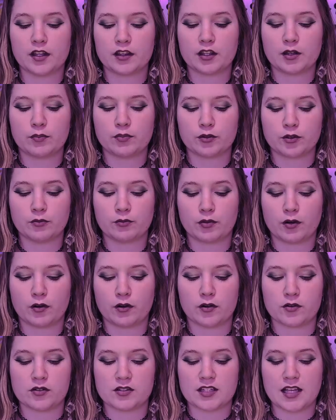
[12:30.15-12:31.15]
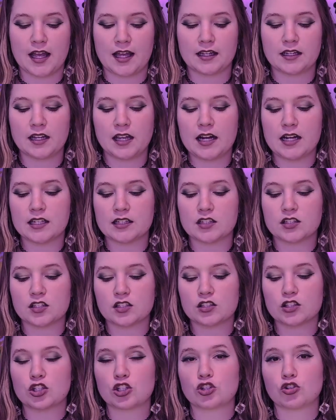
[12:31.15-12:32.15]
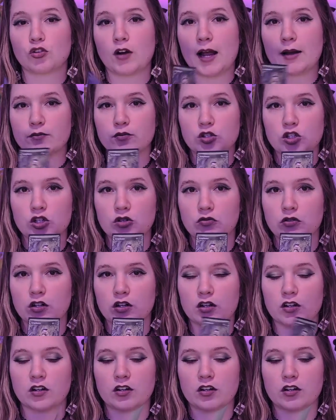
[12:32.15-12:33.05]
the Bloomburrow set, and it's Scrap Shooter,